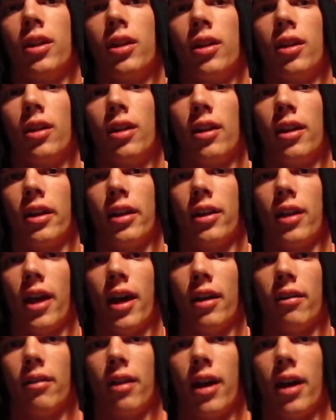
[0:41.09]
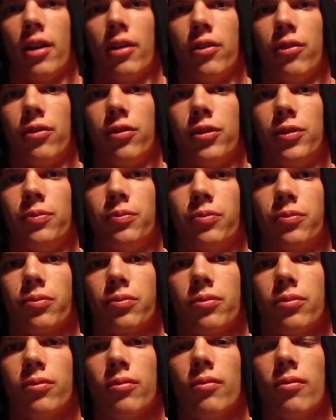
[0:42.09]
good and it can add a lot of
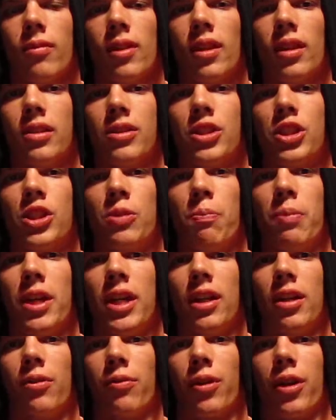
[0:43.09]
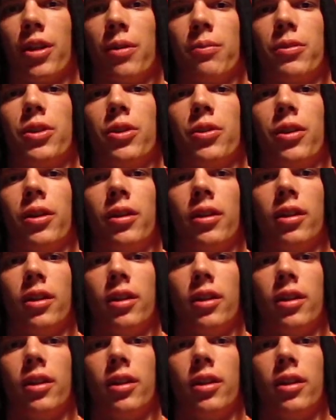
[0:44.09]
speed and rhythm to it.